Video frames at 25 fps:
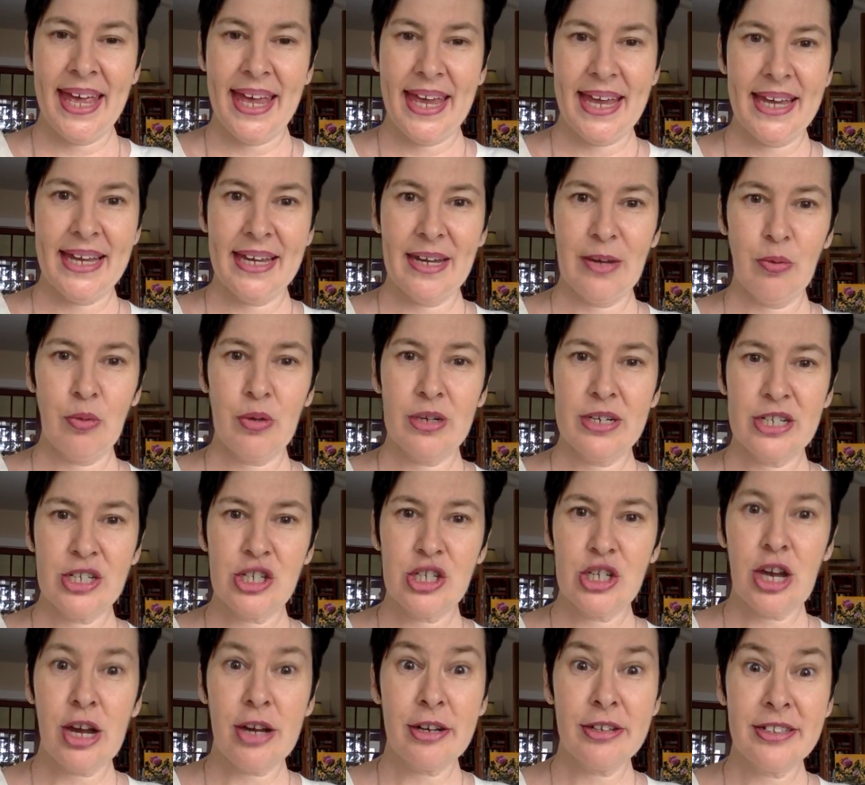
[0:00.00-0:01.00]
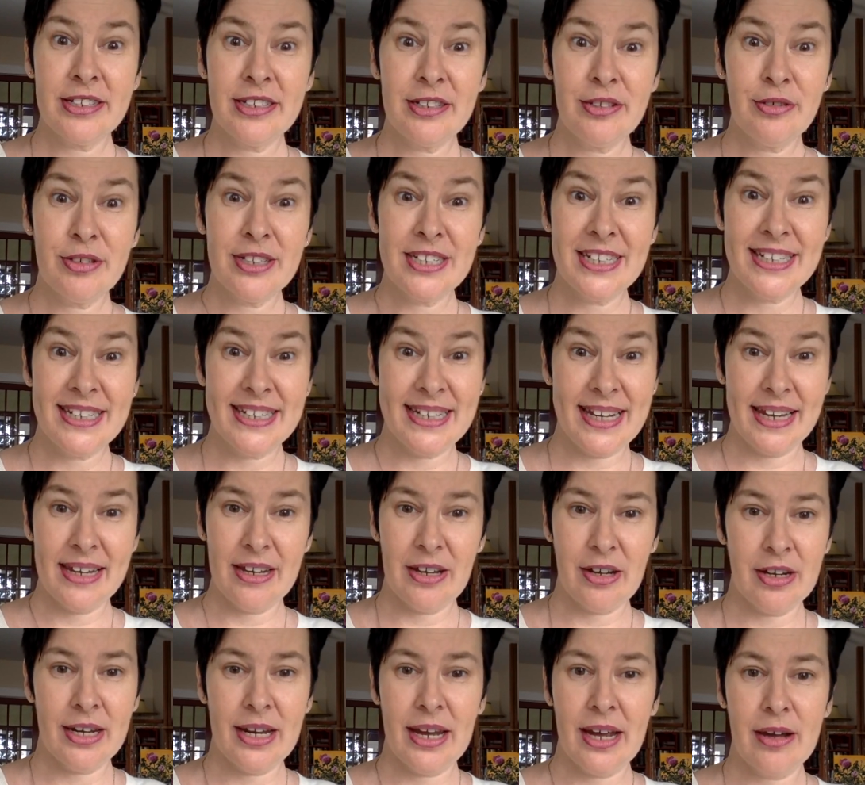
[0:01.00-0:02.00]
and I want to talk to you today
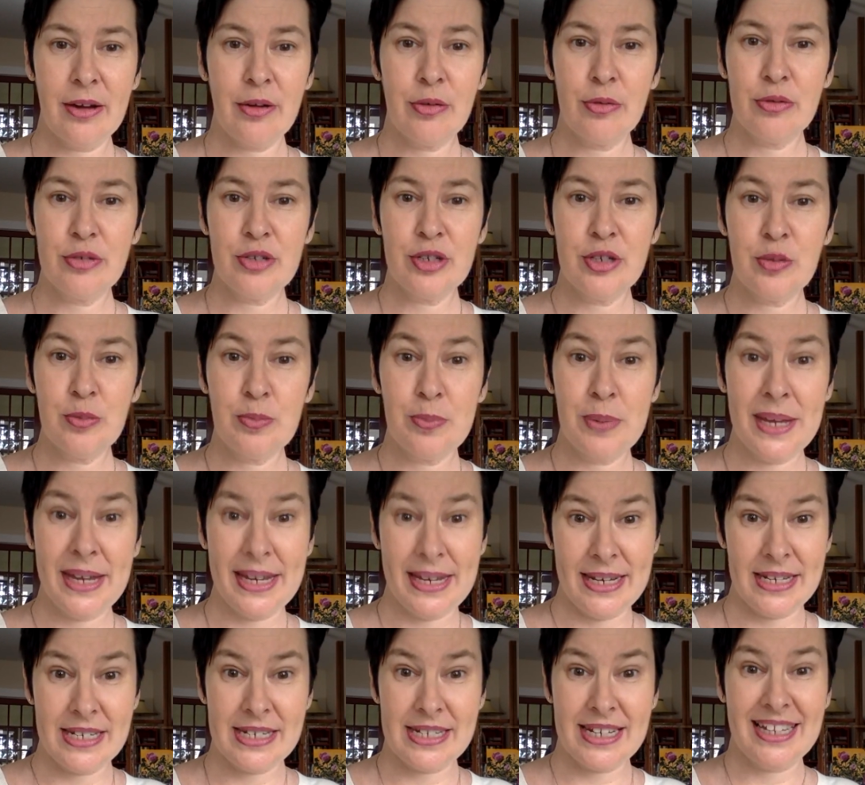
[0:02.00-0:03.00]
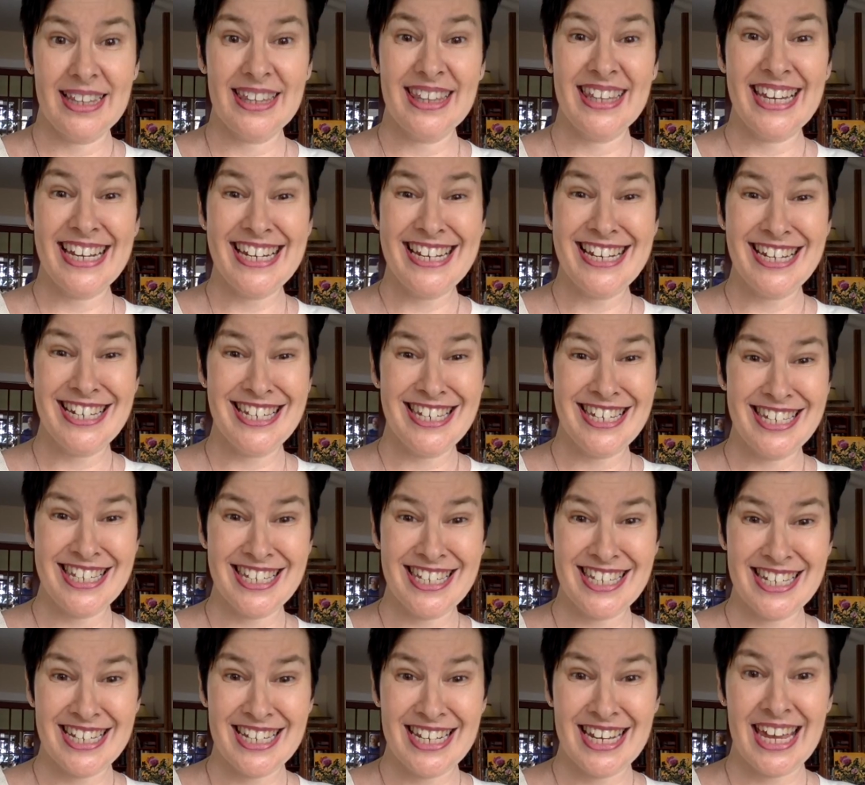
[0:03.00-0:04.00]
on how to paint lights
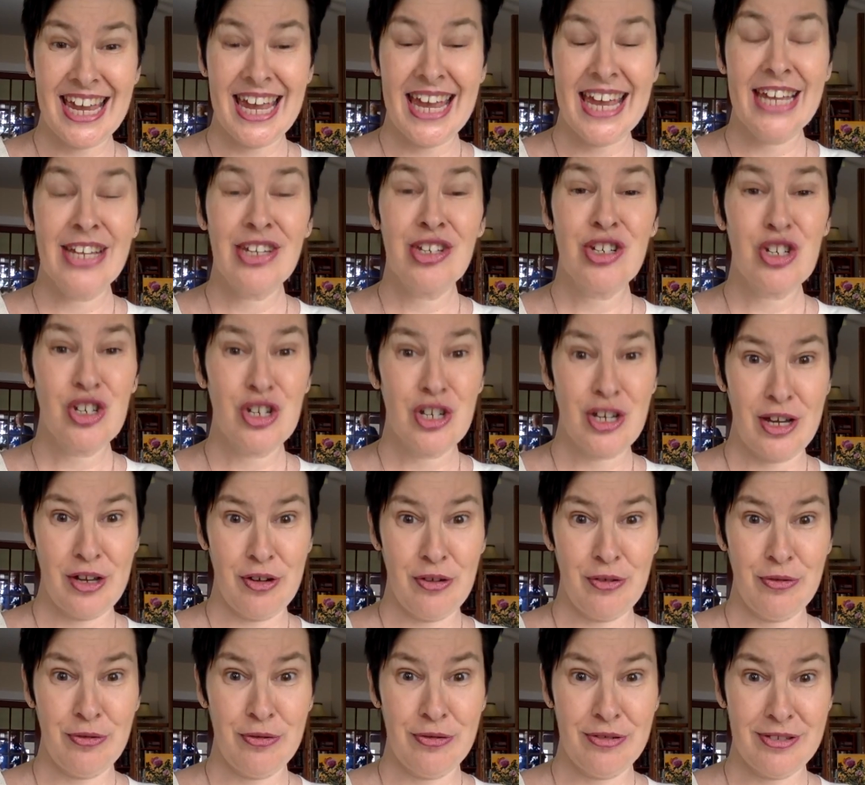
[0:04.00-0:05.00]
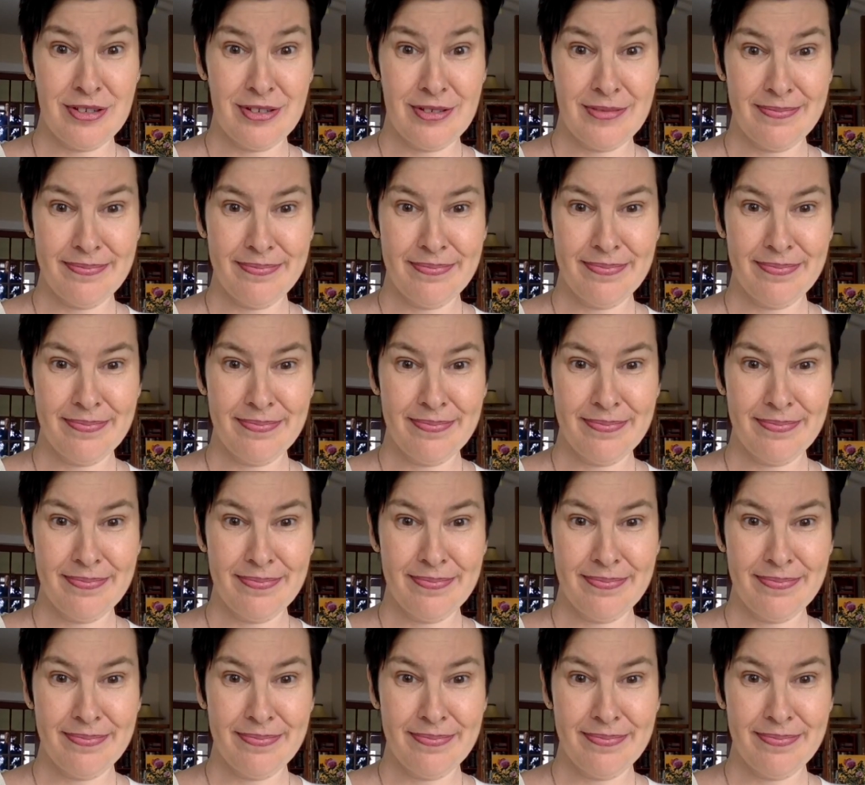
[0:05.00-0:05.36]
and shadows.